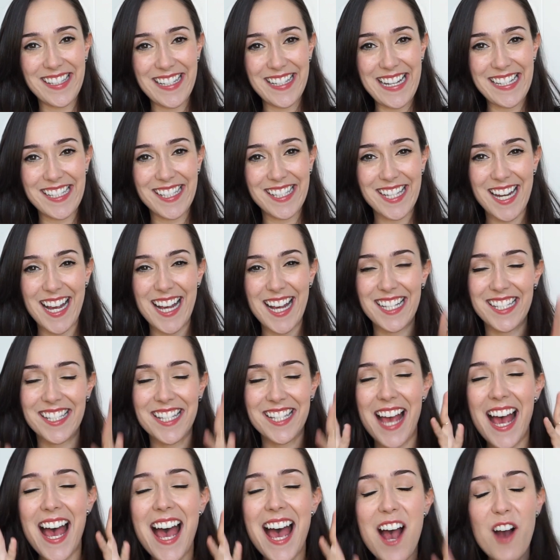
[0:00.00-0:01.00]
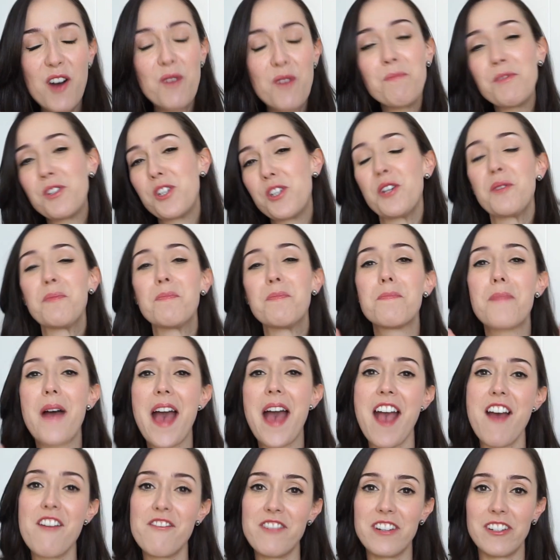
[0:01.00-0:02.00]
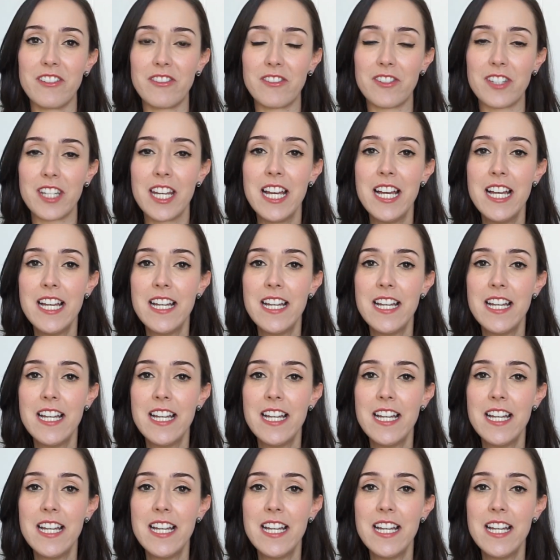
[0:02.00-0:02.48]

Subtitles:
list has helped you parent